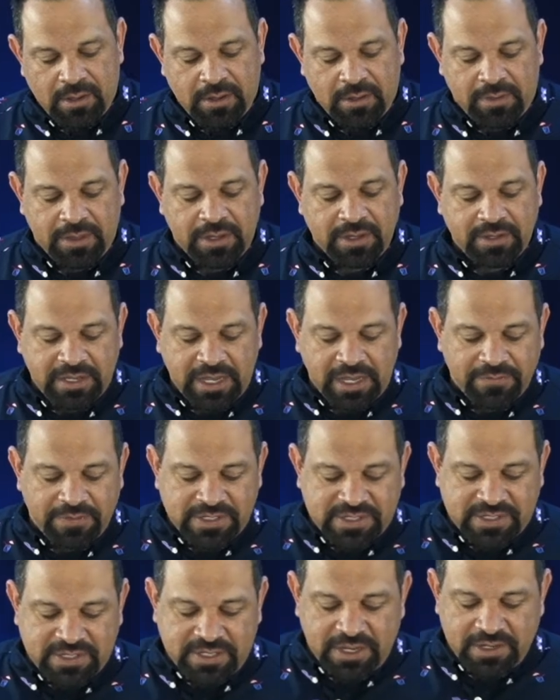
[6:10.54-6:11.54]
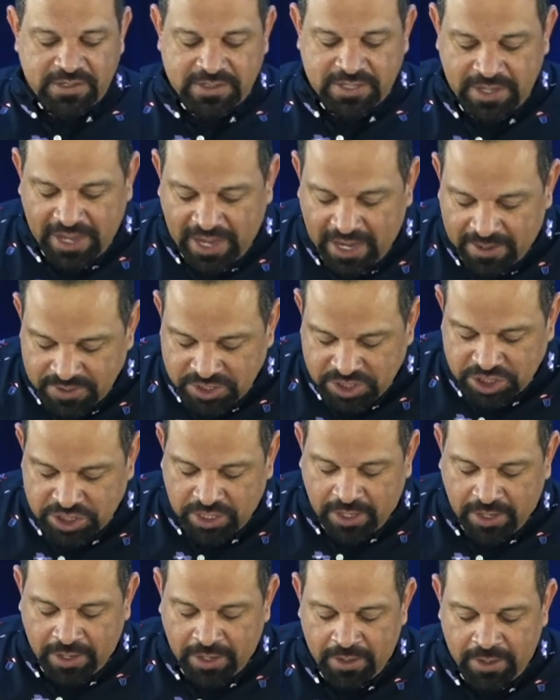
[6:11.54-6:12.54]
Then David said to
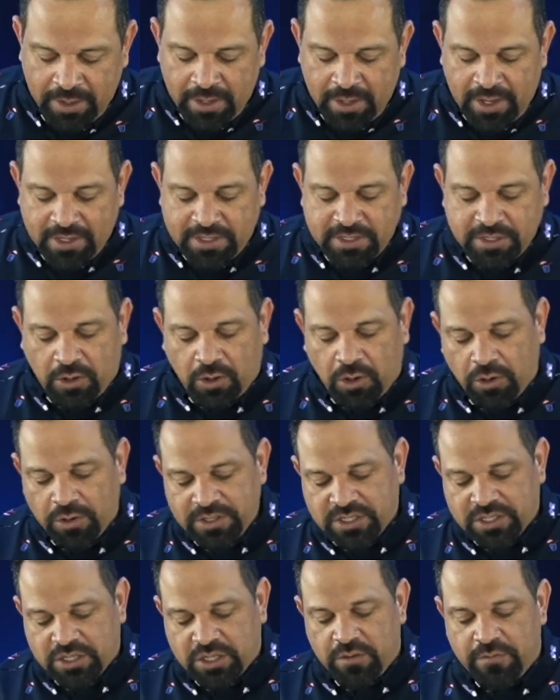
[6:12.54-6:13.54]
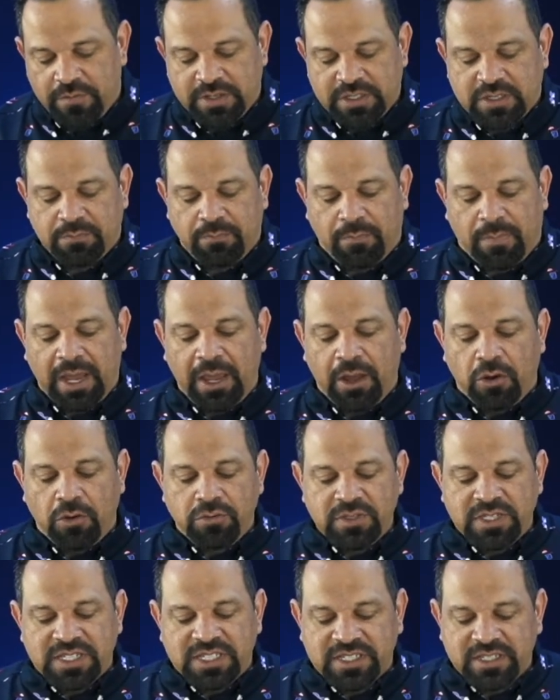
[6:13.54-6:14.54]
Abishai and to all his servants, my
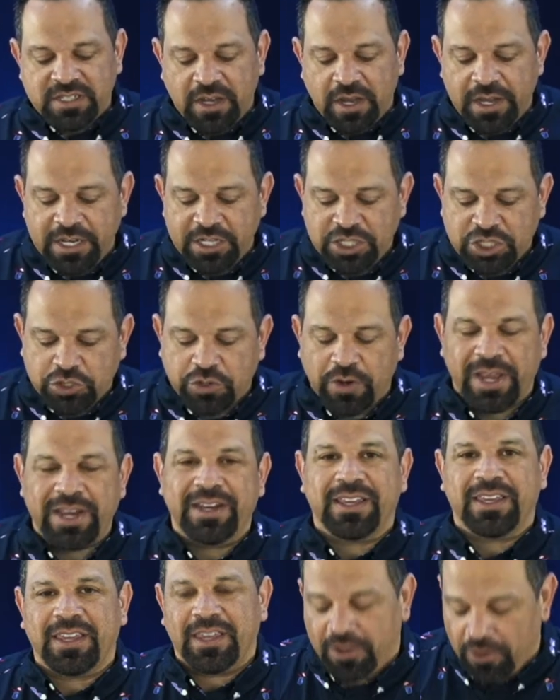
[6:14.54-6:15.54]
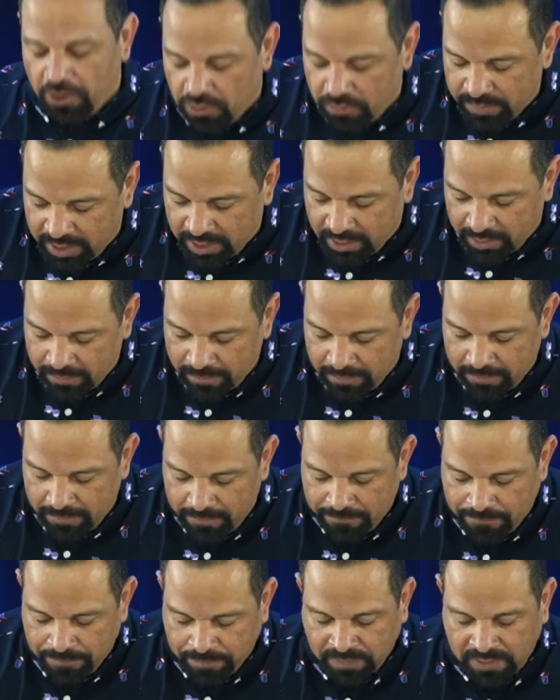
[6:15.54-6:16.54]
own son is trying to kill me.
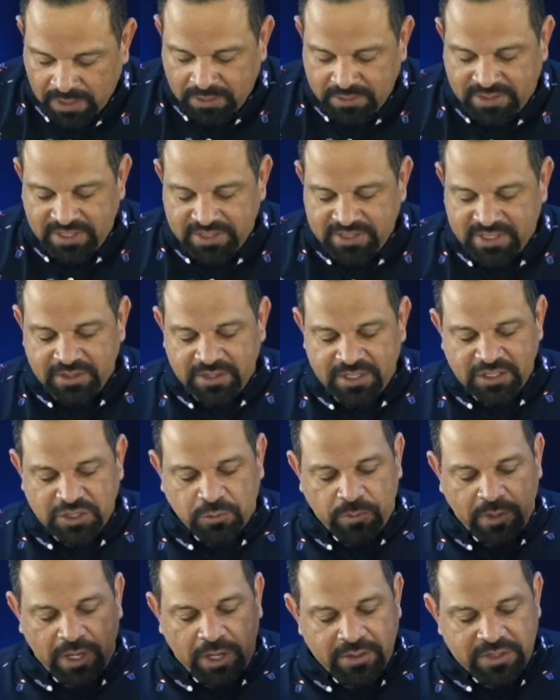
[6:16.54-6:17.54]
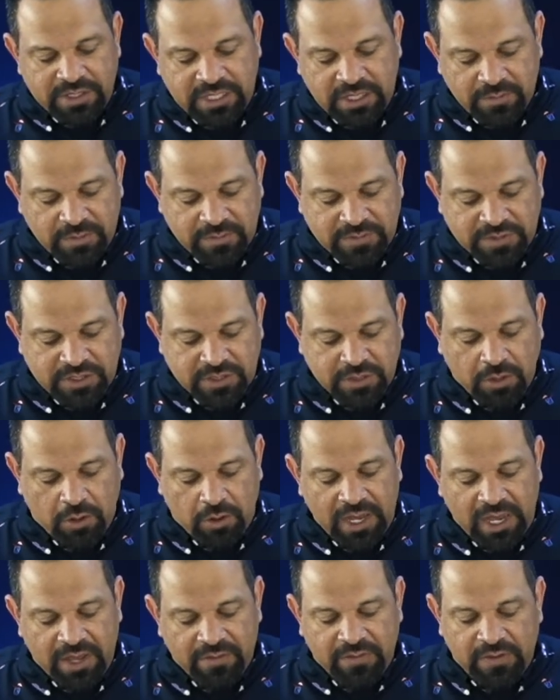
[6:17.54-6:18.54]
Doesn't this relative of Saul
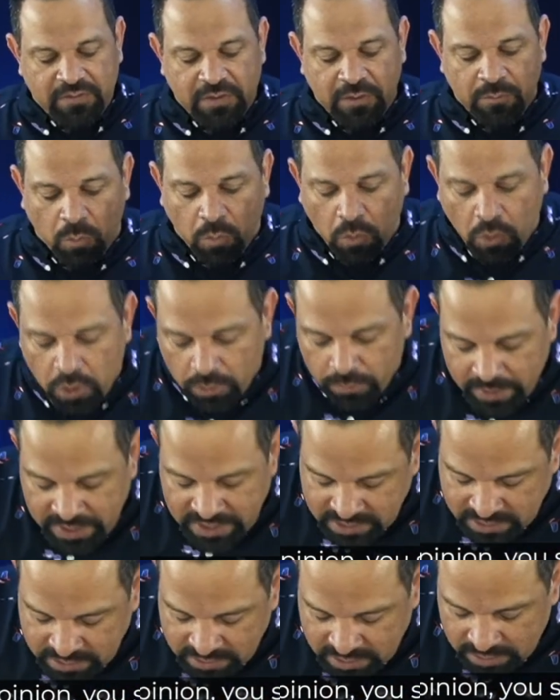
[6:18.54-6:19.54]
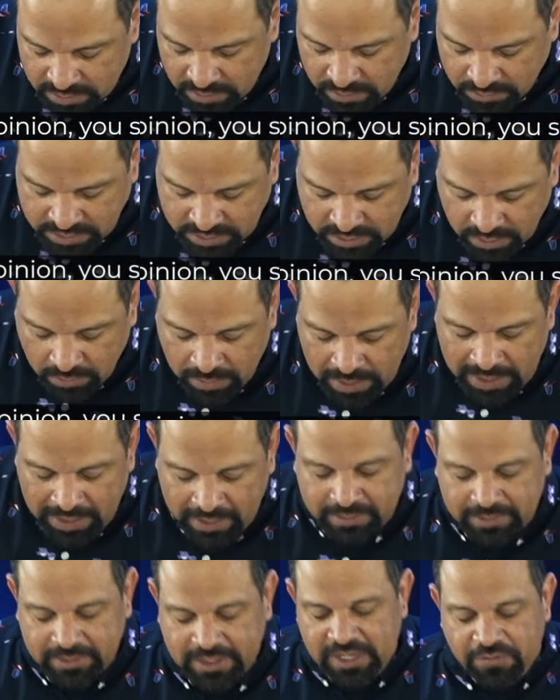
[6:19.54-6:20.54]
have even more reason to do so?
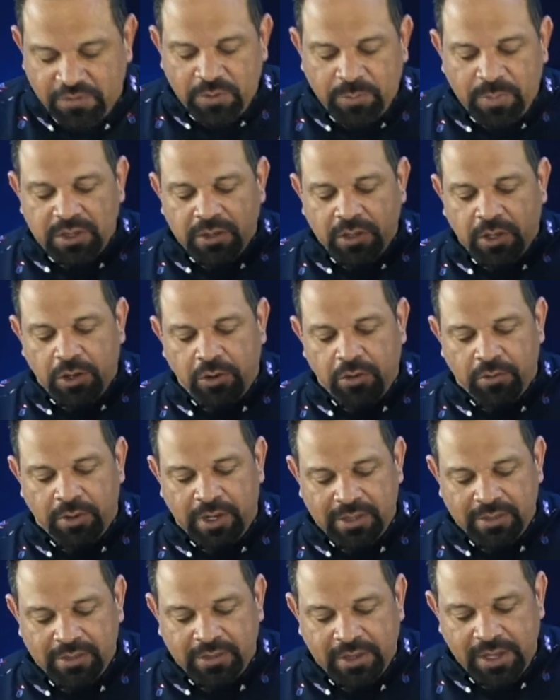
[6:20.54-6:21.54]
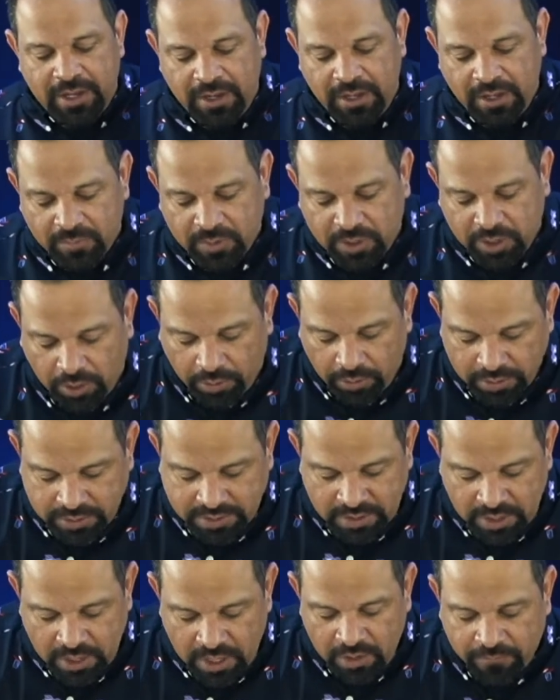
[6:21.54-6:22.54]
Leave him alone and let him curse,
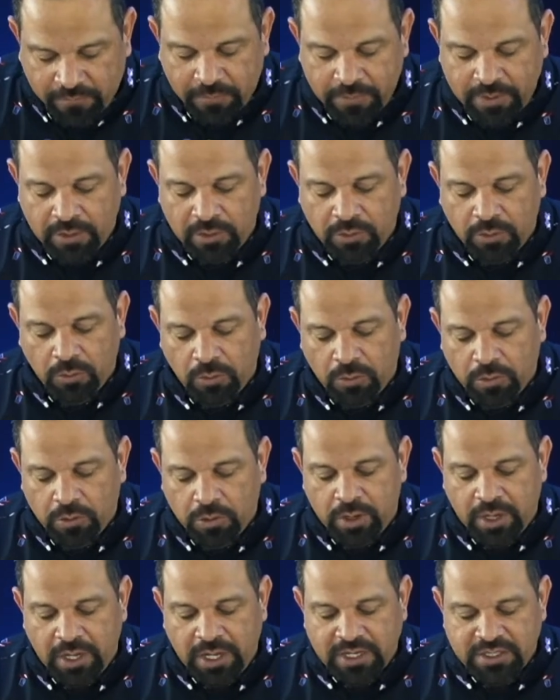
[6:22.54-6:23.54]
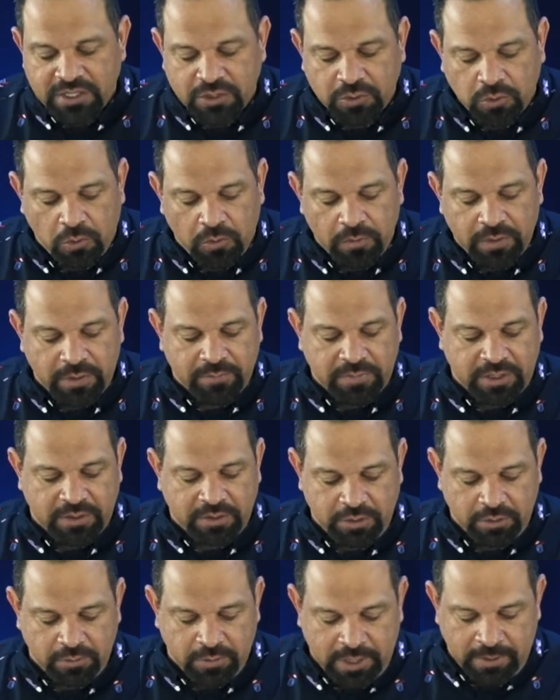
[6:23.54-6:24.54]
for the Lord has told him to
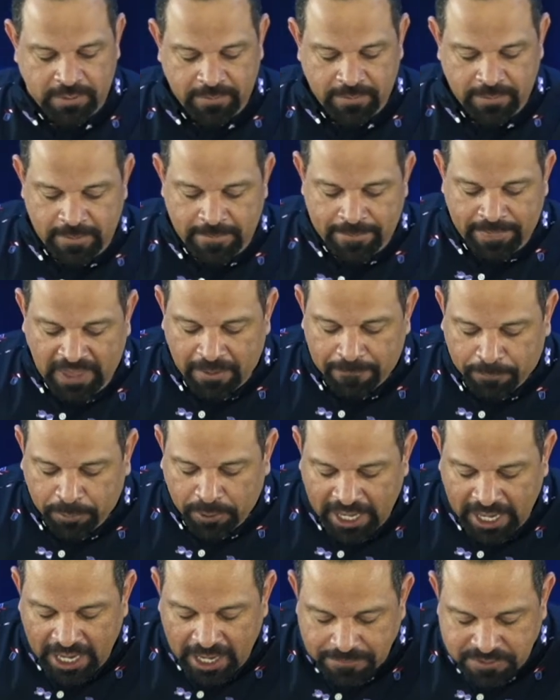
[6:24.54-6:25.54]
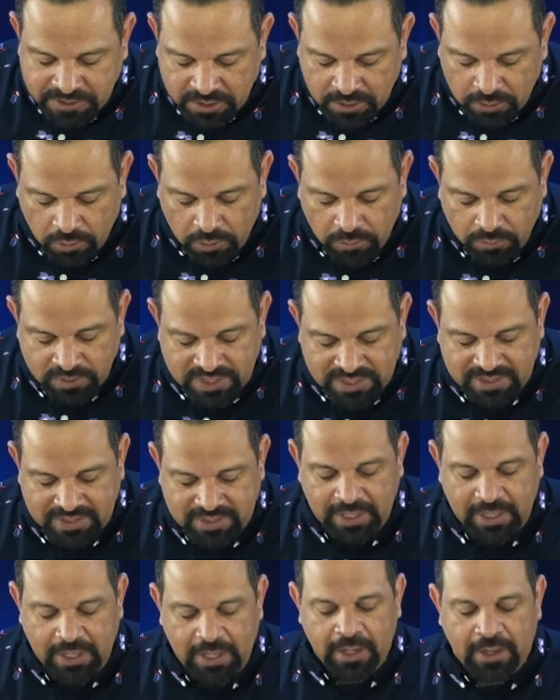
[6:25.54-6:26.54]
do it. And perhaps the Lord will
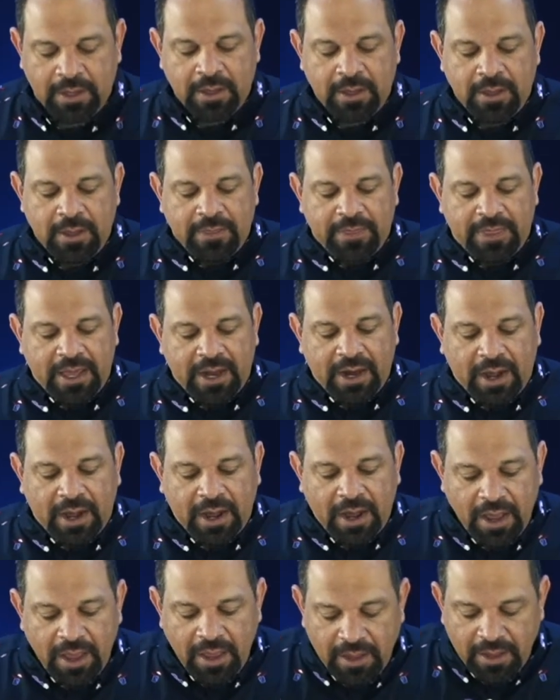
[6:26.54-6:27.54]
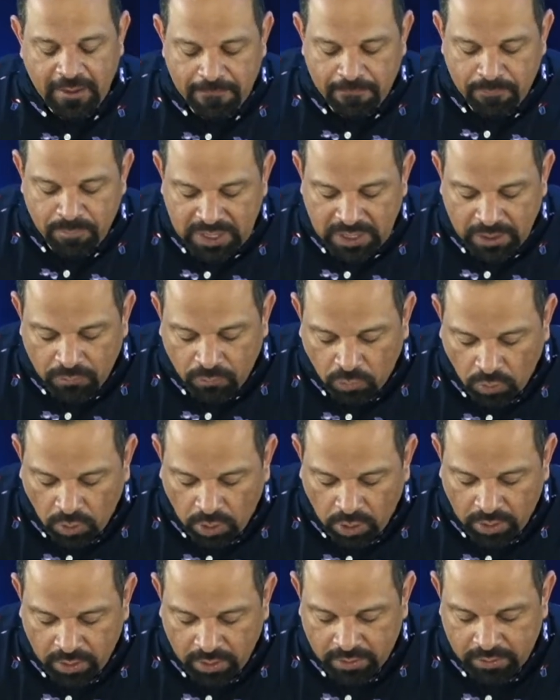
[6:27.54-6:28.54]
see that I am being
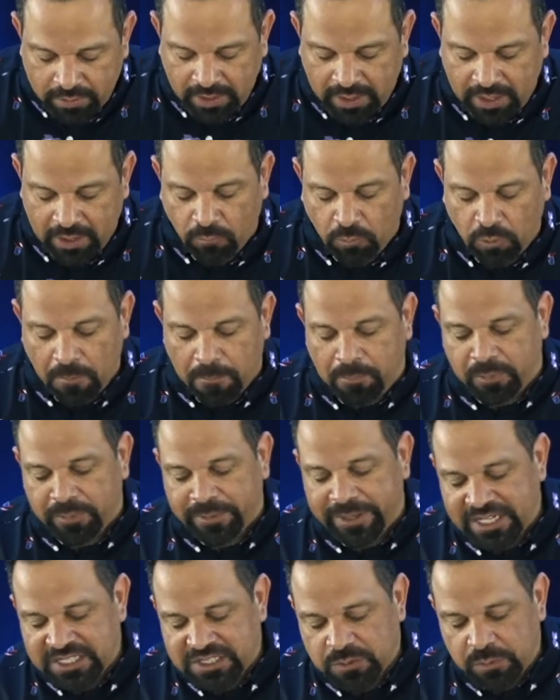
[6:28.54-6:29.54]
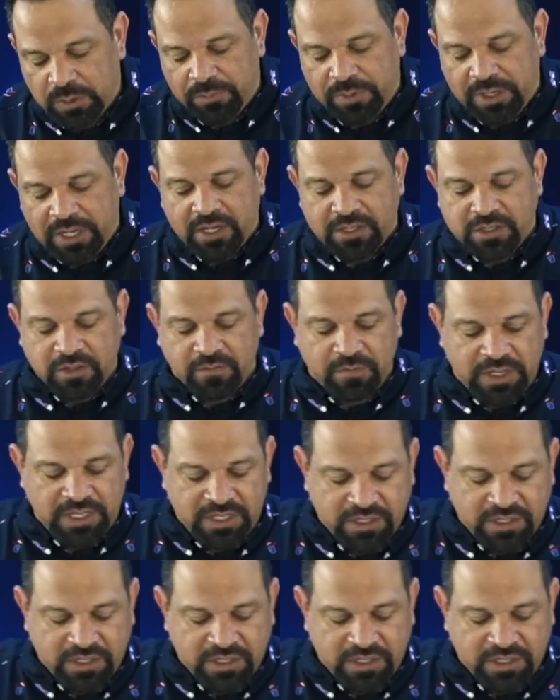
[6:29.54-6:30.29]
wronged and will bless me because of these